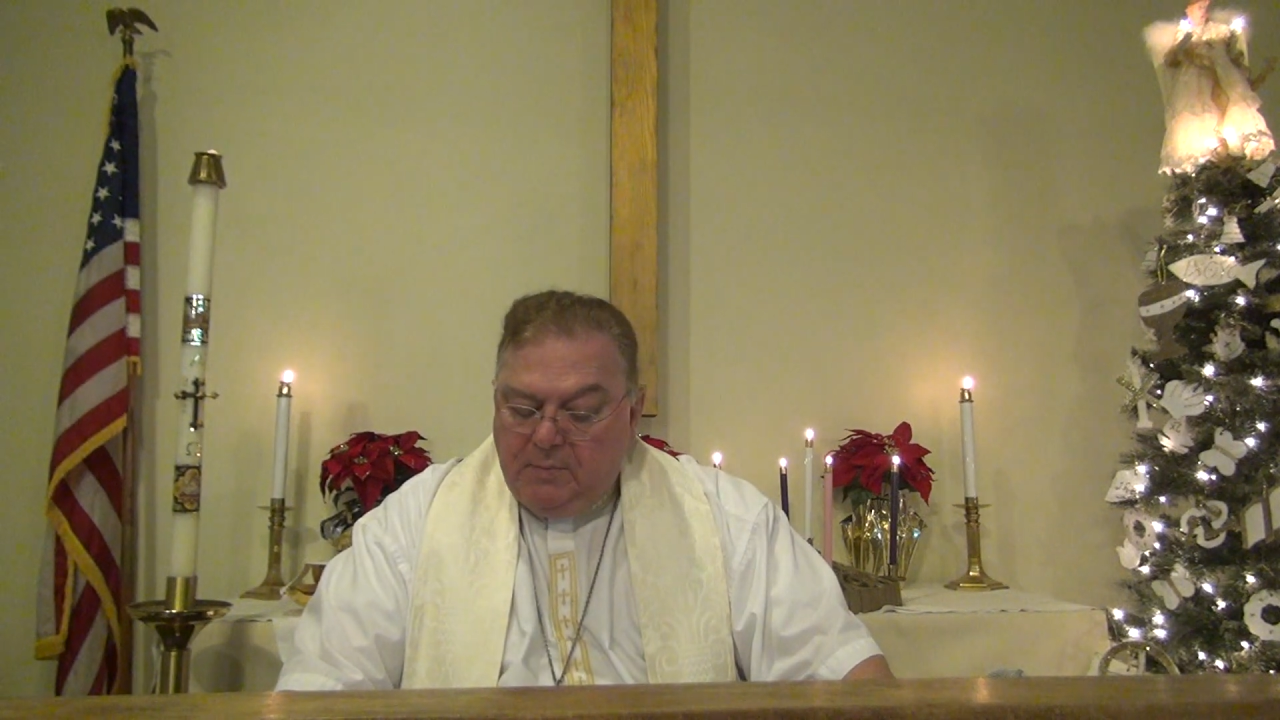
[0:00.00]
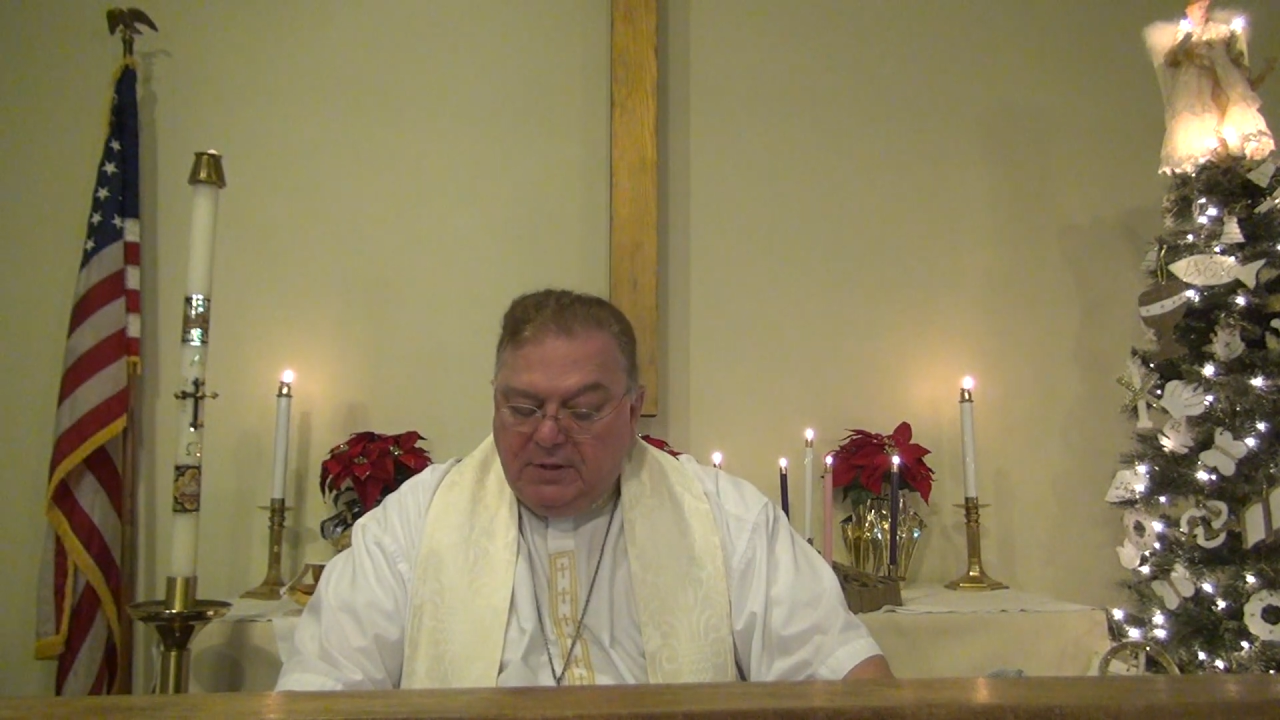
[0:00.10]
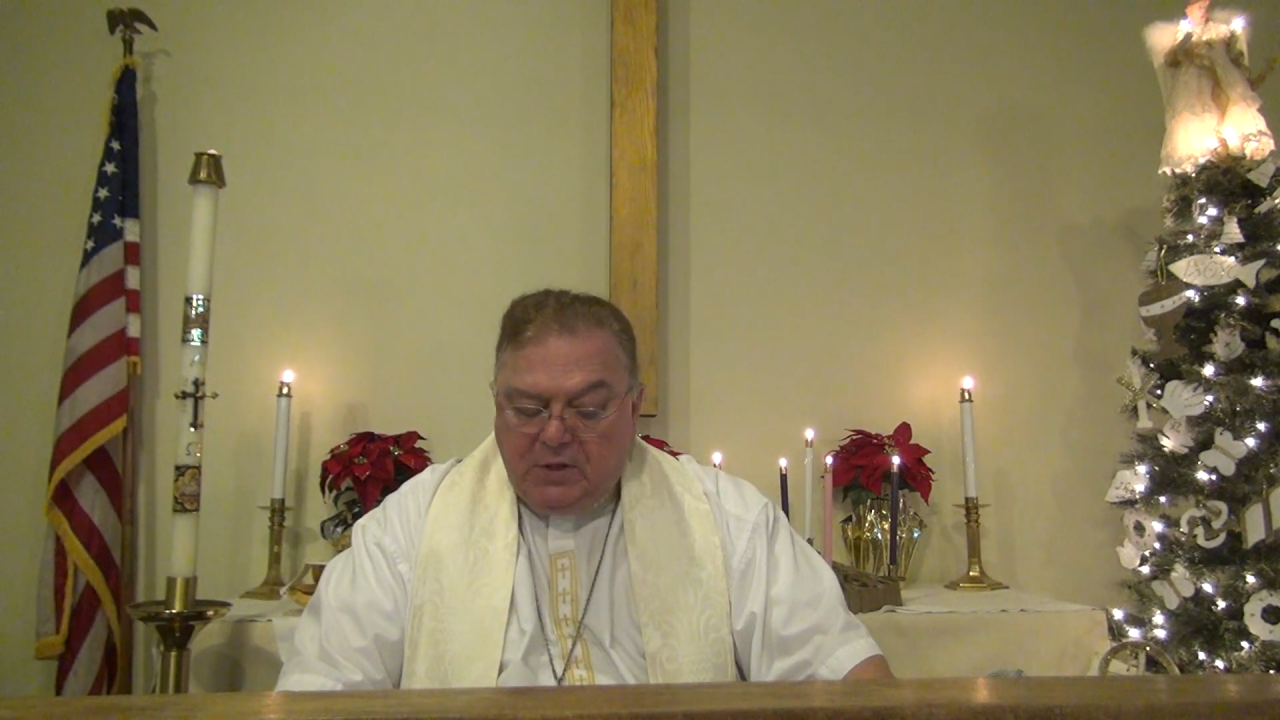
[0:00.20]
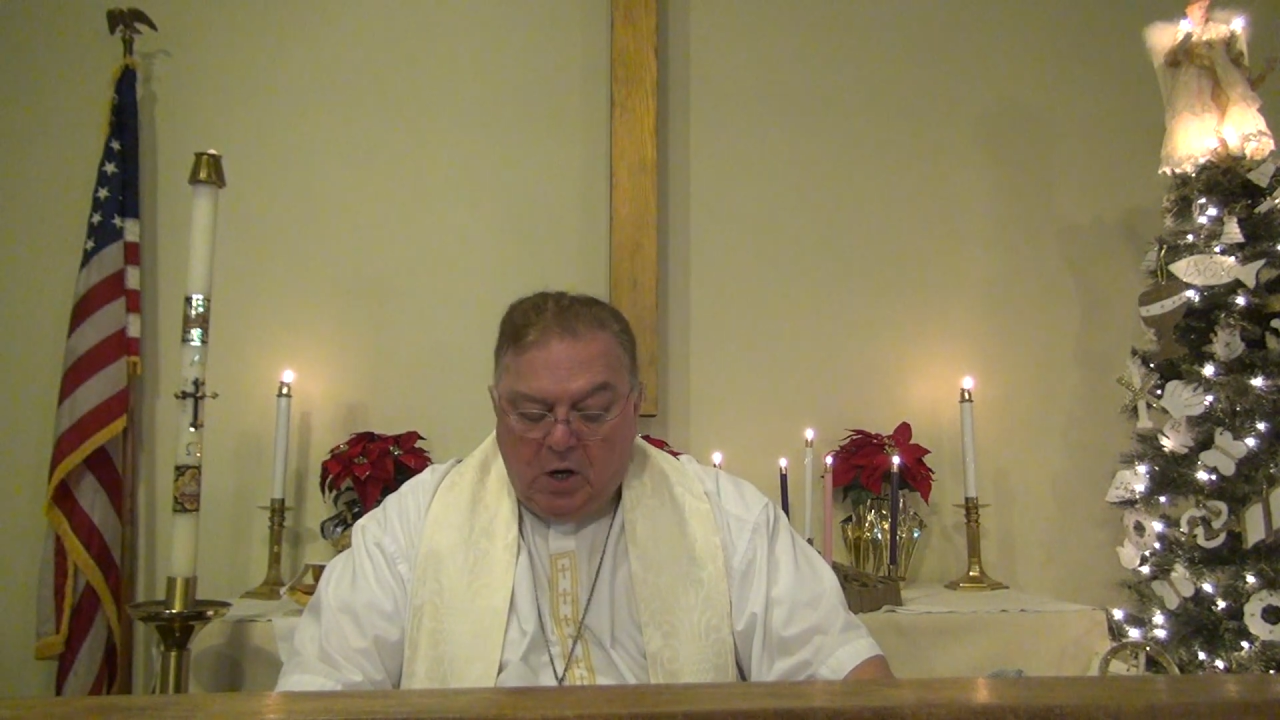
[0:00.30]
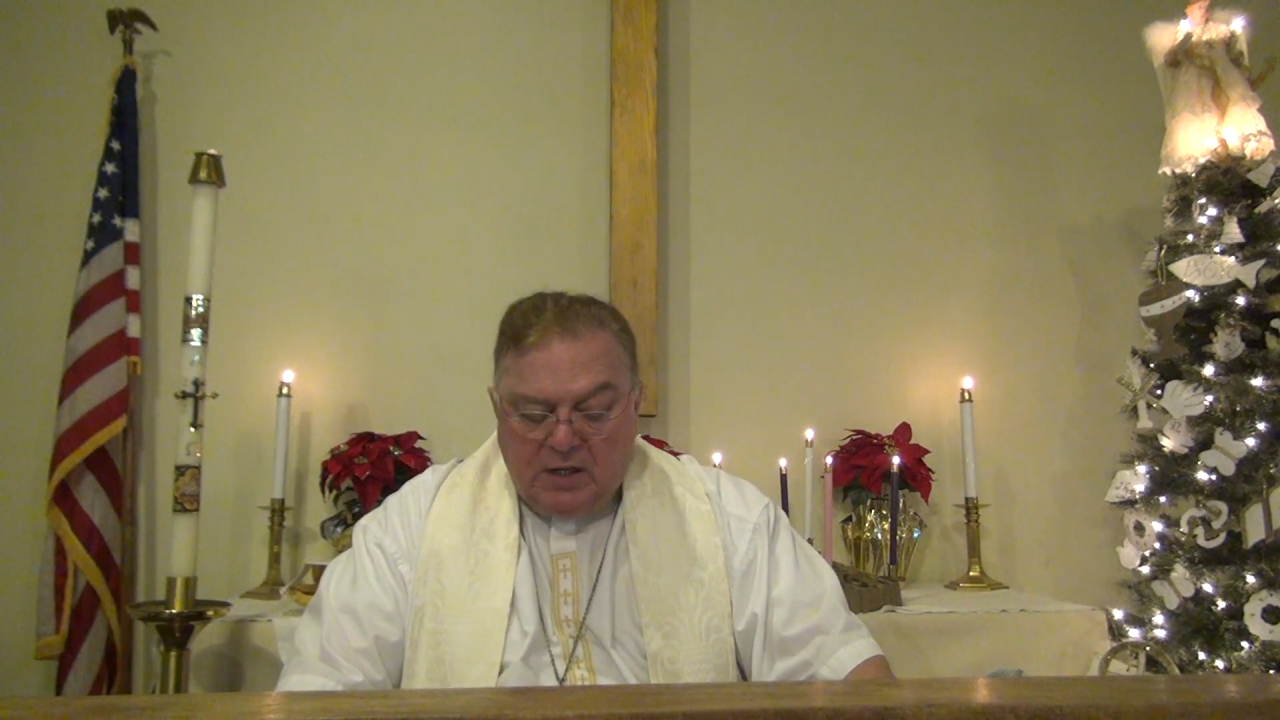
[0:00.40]

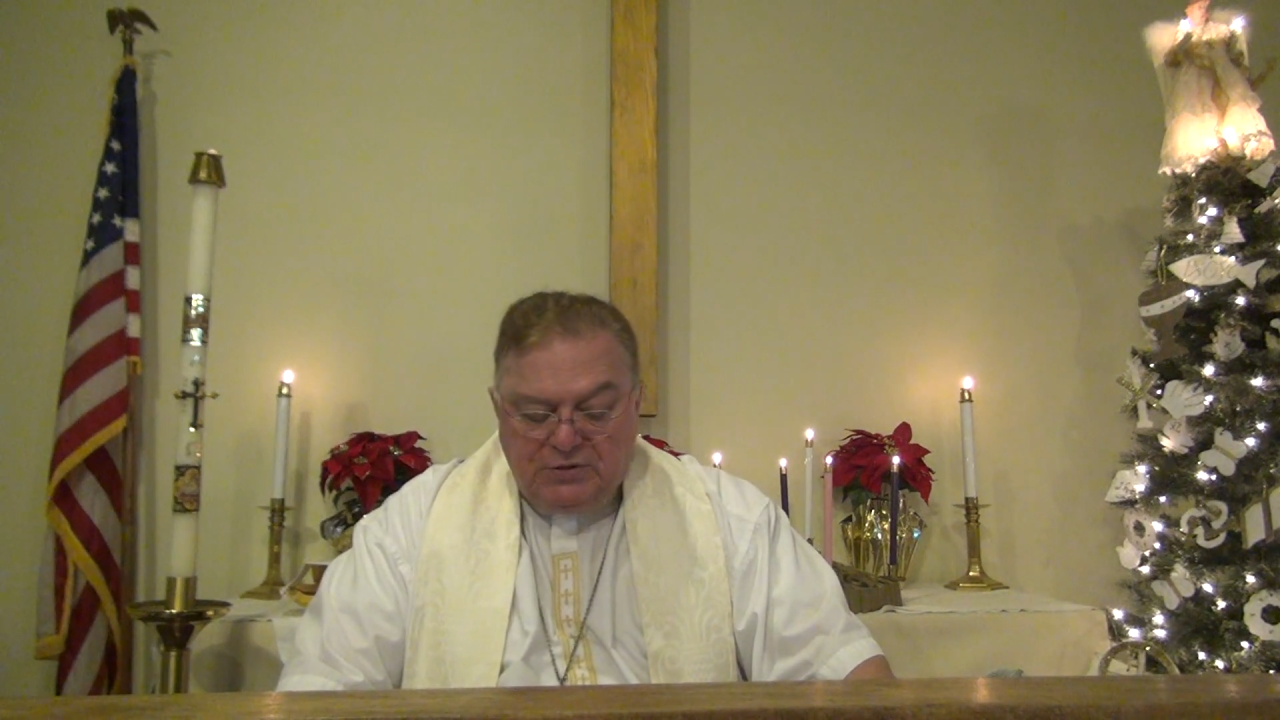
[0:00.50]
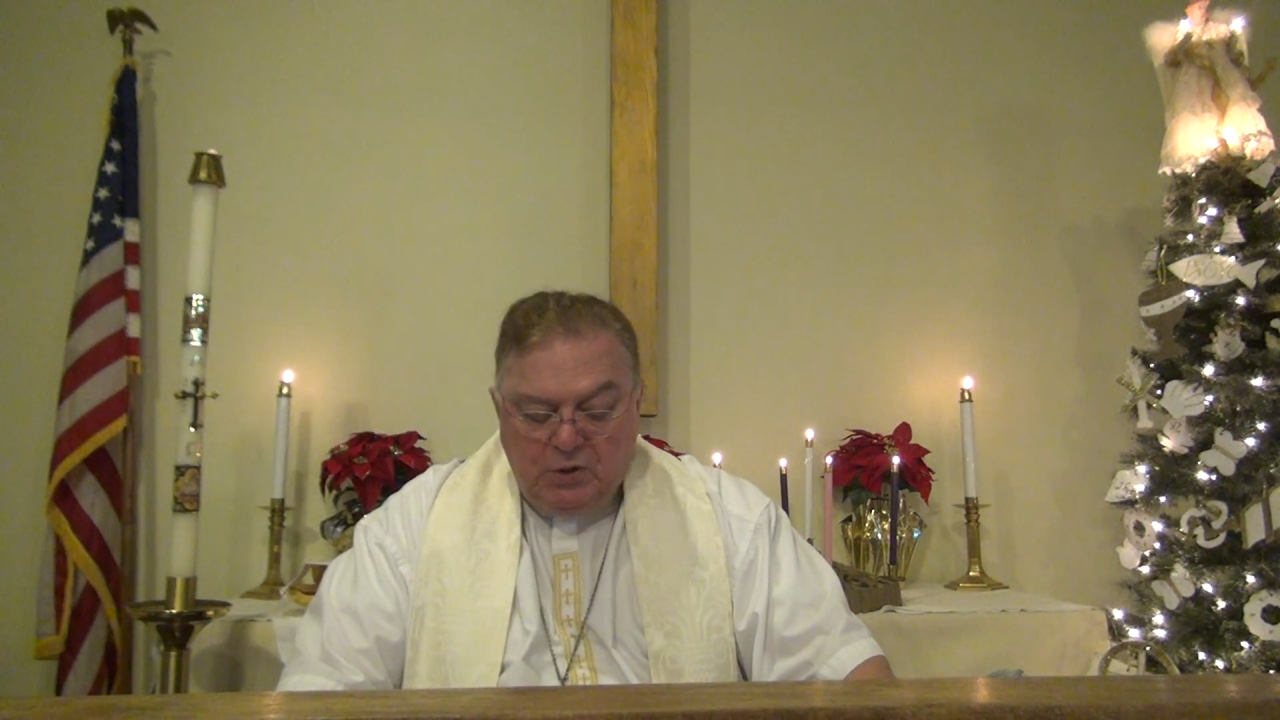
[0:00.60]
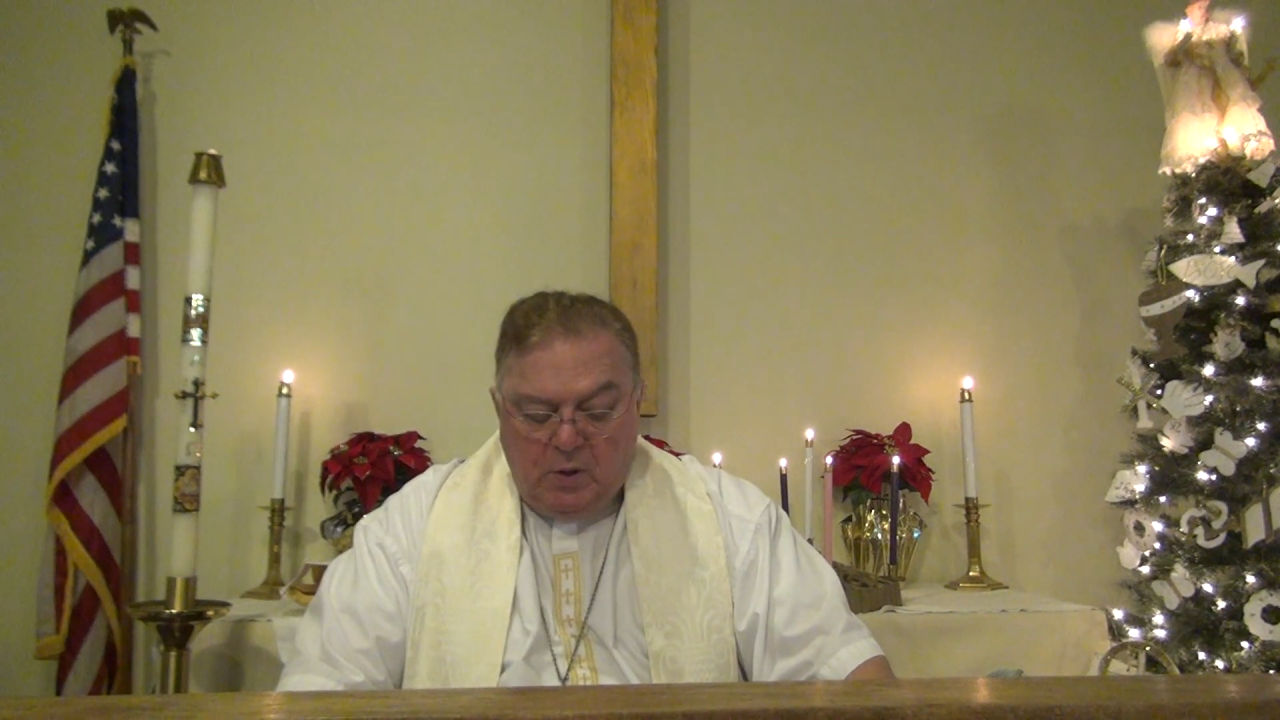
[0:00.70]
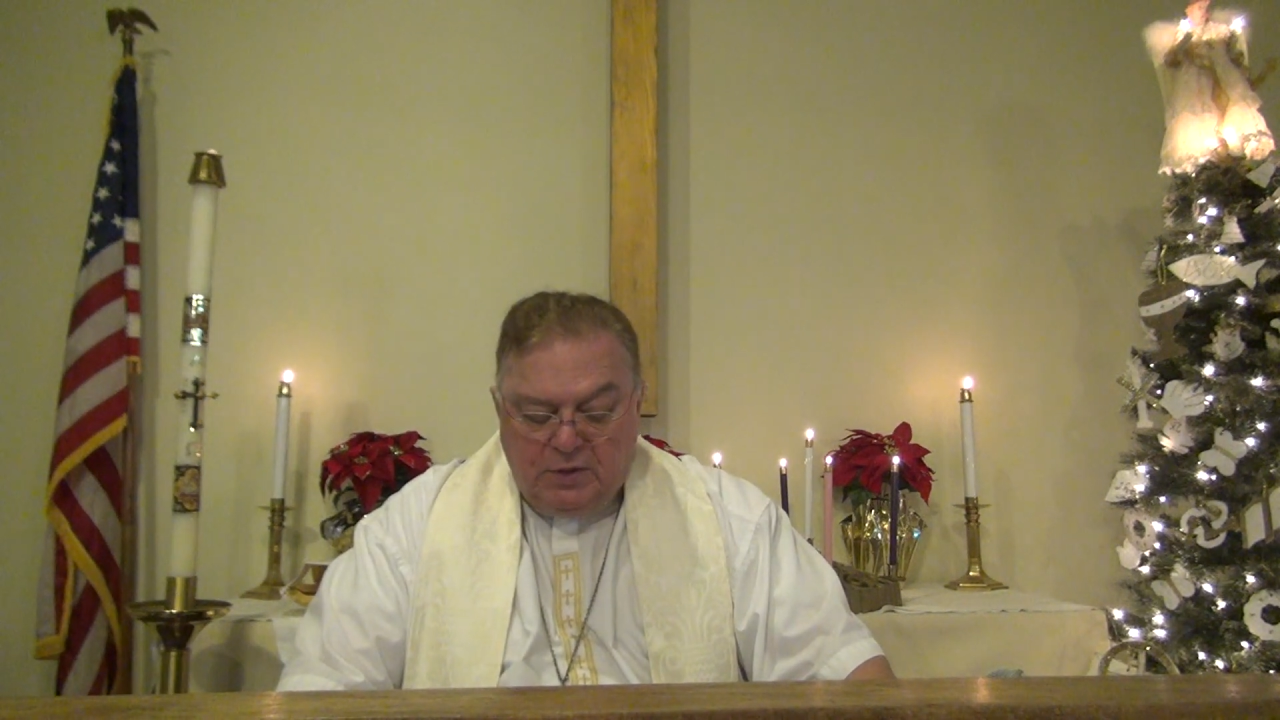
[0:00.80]
Because you